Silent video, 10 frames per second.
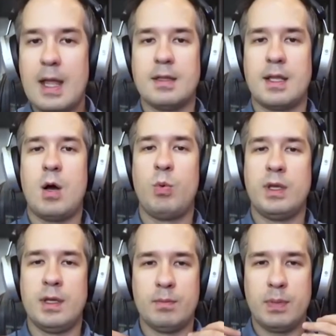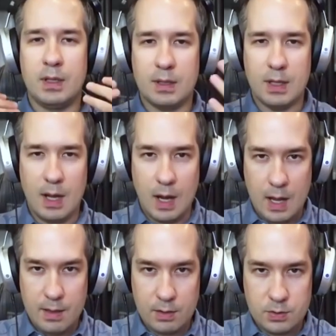now we can bring
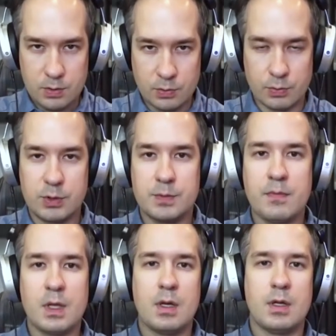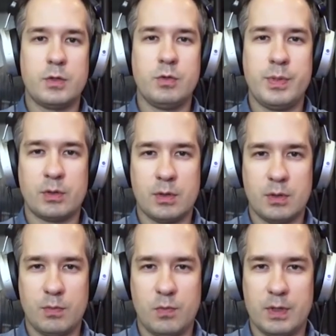other tools to build
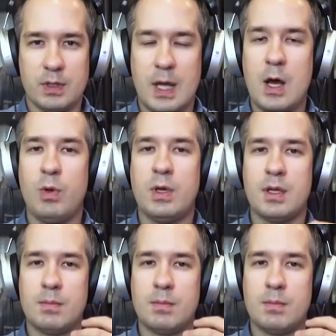on top of it. Now we